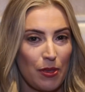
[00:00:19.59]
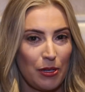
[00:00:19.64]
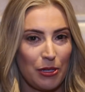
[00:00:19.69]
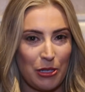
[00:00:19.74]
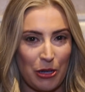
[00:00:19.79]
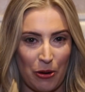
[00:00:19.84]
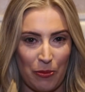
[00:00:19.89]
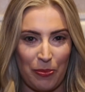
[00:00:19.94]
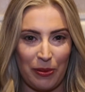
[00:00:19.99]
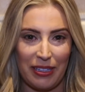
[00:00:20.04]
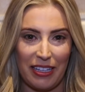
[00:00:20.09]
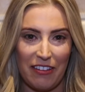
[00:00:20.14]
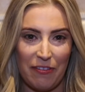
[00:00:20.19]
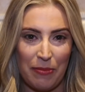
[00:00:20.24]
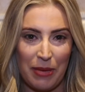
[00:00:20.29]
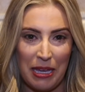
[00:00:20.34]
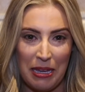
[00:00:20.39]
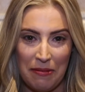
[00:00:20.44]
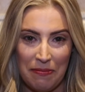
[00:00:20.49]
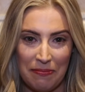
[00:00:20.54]
Don't believe
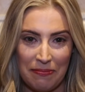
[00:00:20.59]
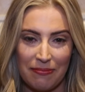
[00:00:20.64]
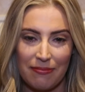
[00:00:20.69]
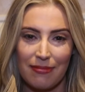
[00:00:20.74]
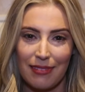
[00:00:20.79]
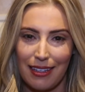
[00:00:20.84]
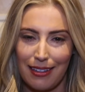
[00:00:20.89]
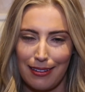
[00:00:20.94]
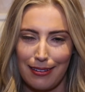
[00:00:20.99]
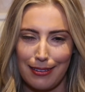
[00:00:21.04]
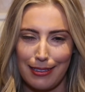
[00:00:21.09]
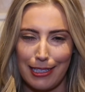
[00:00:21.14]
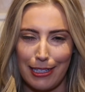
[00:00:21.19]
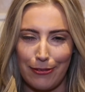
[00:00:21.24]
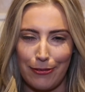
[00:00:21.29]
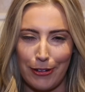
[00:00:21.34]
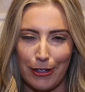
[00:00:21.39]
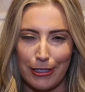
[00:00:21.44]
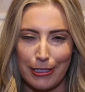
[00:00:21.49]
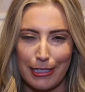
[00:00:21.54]
me? See
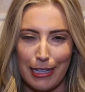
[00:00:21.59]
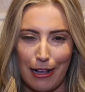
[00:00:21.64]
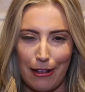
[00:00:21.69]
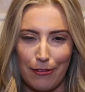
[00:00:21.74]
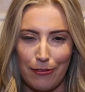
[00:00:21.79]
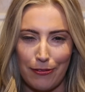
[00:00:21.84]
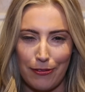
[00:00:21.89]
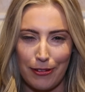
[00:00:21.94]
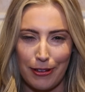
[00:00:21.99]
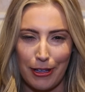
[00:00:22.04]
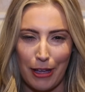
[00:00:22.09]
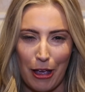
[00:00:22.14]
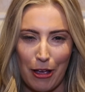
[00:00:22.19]
for yourself.